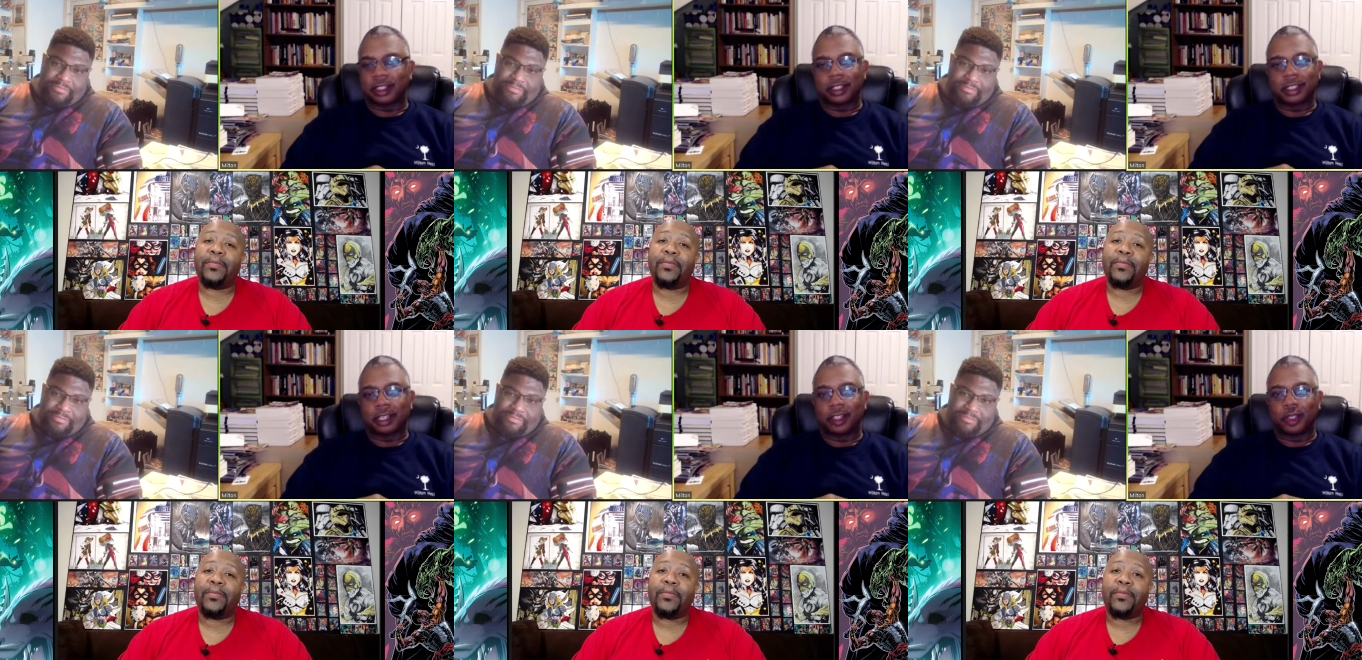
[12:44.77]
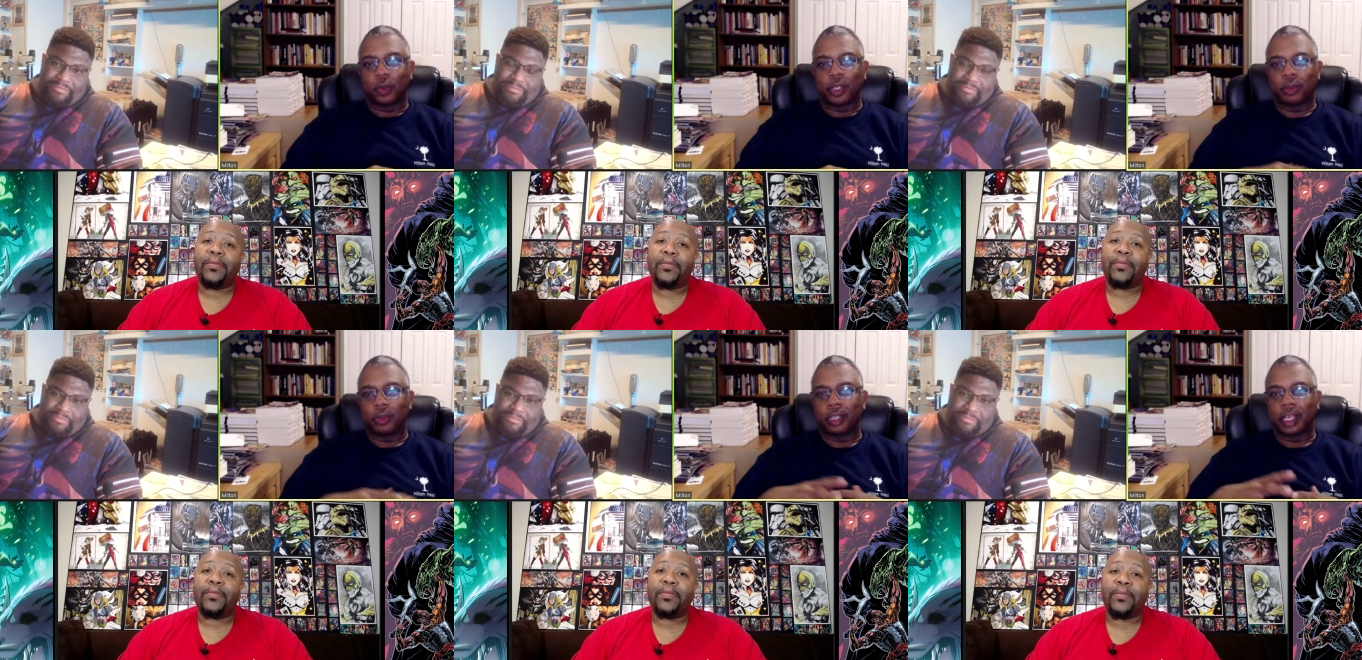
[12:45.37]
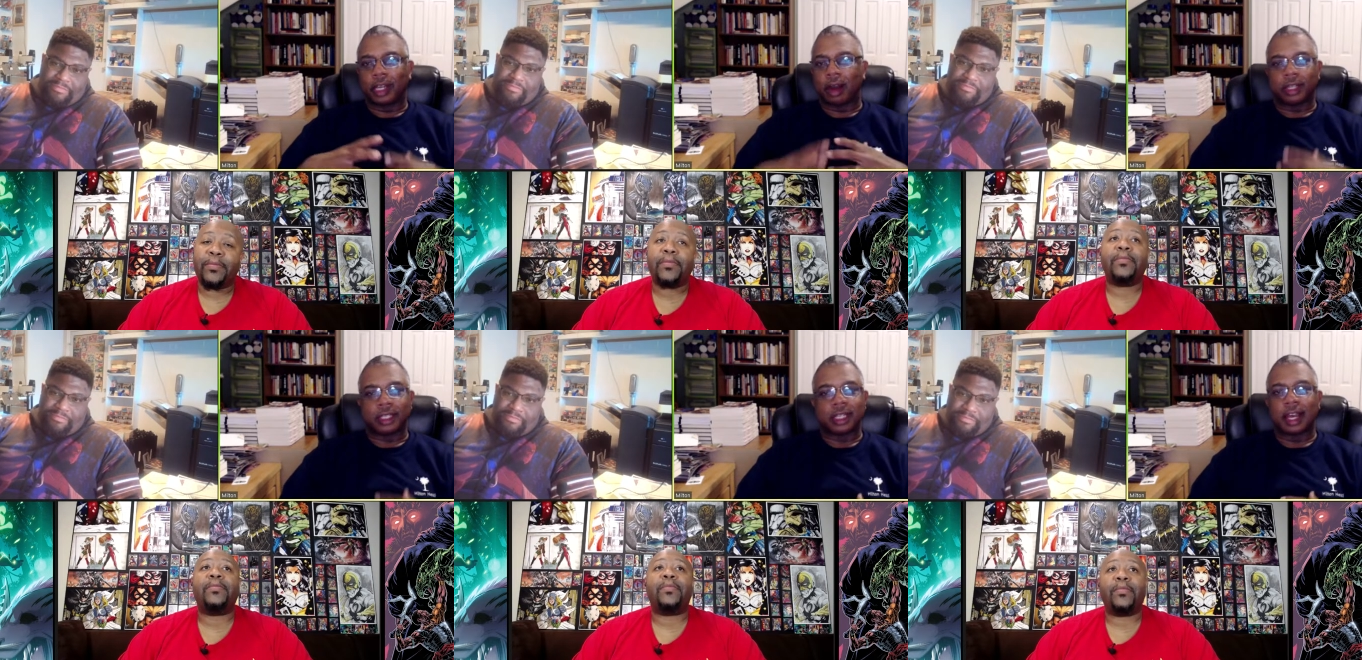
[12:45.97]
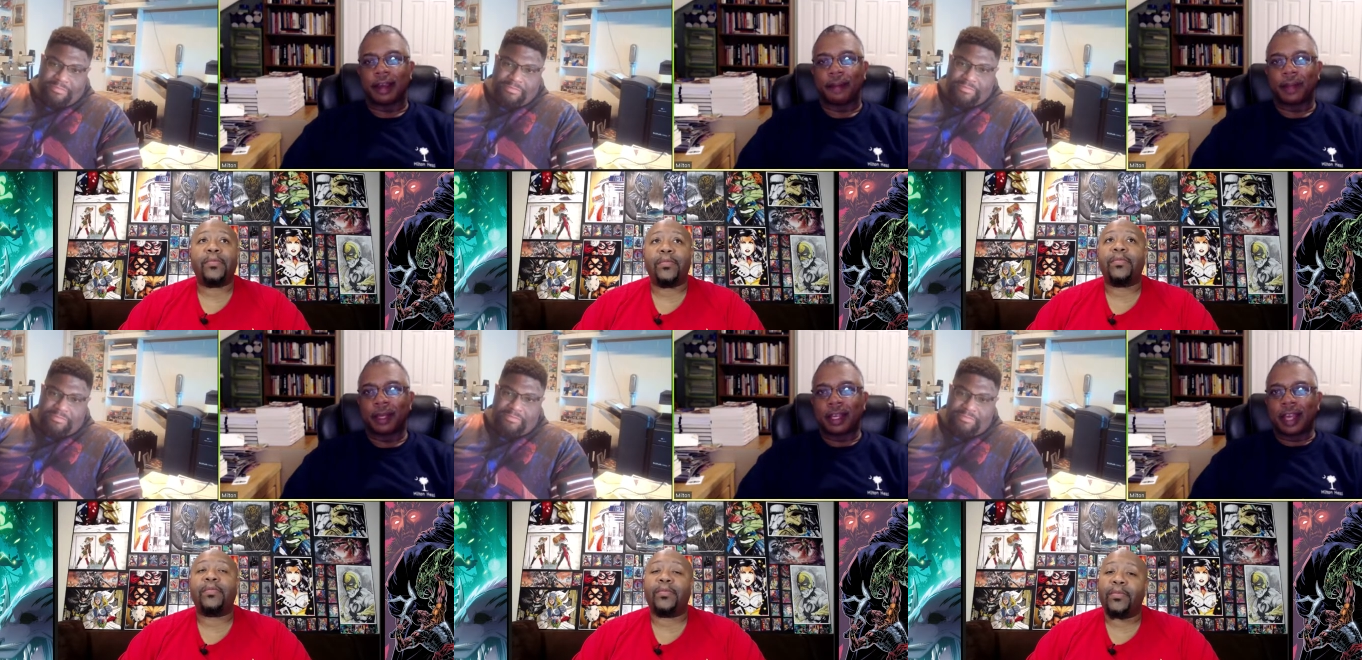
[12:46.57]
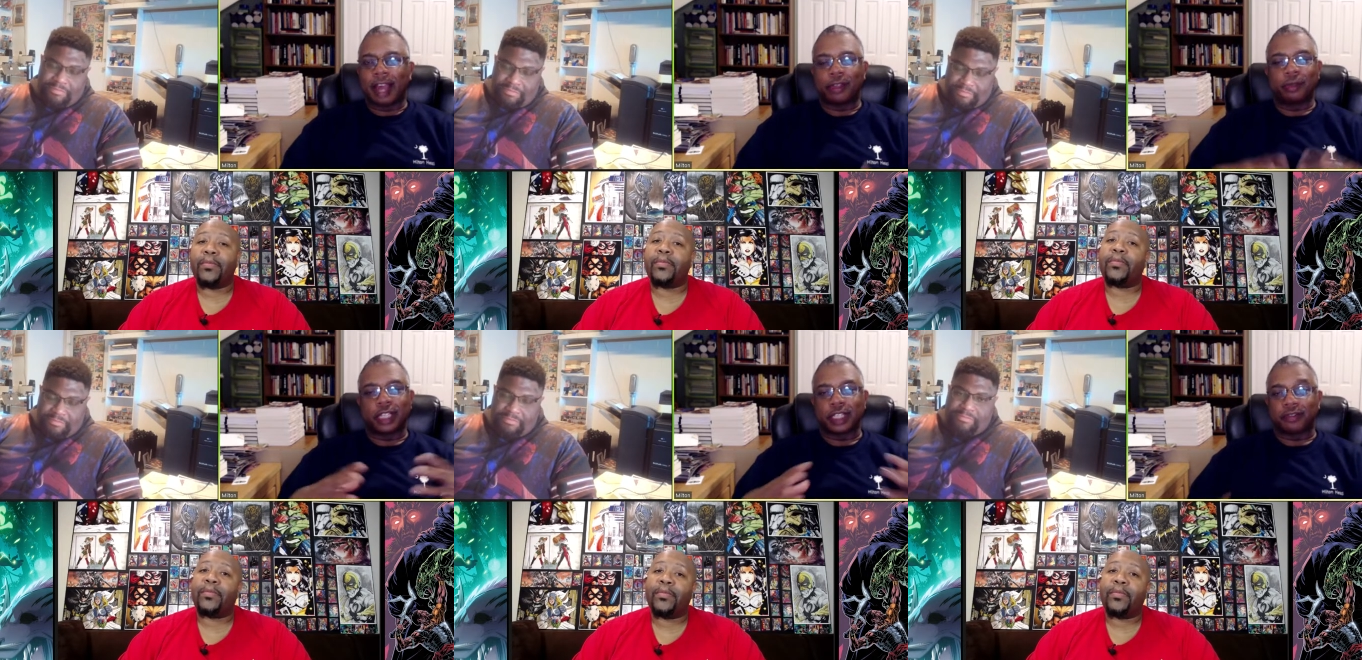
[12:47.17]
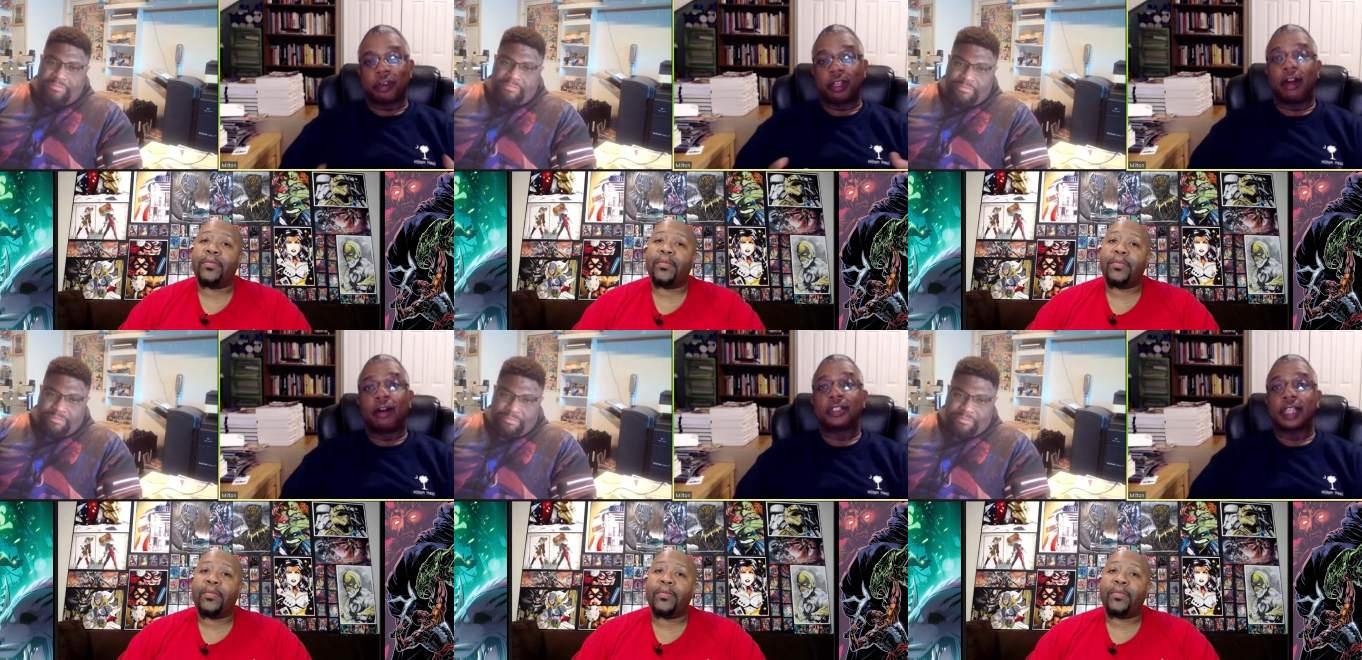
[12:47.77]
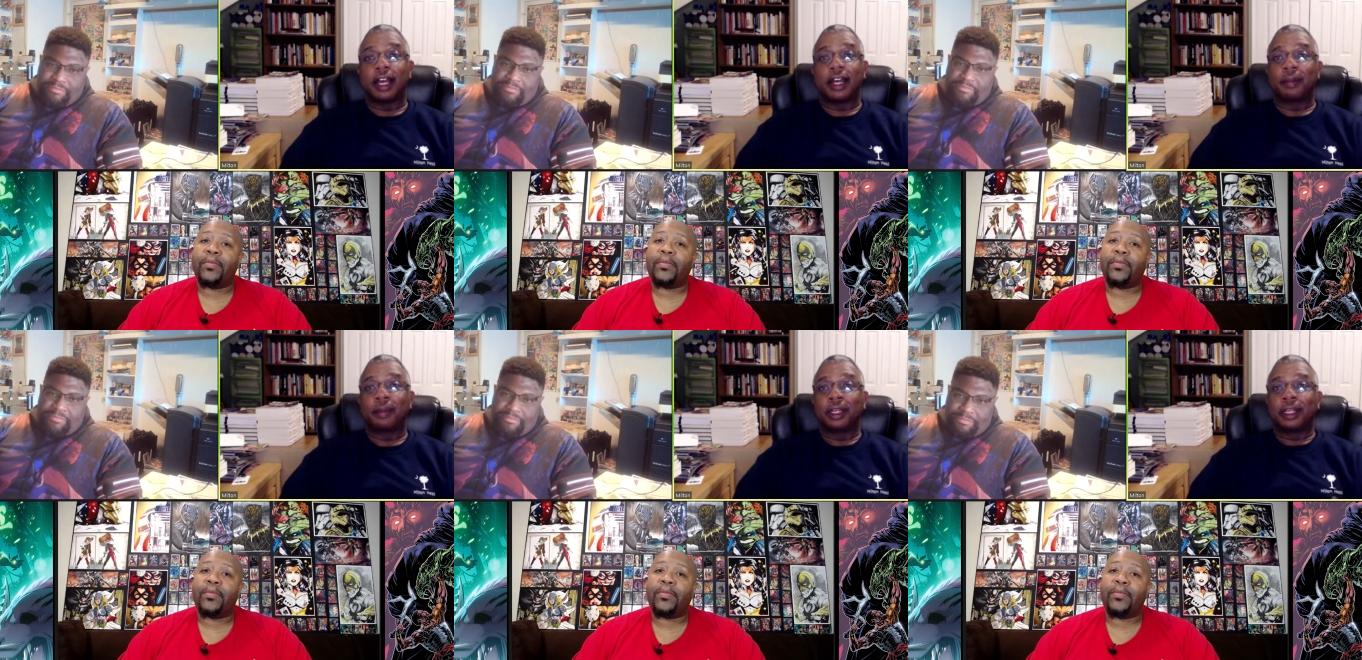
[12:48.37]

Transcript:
Speaker 1: is saying. You know, we communicate all the time. I knew Jason for a long time.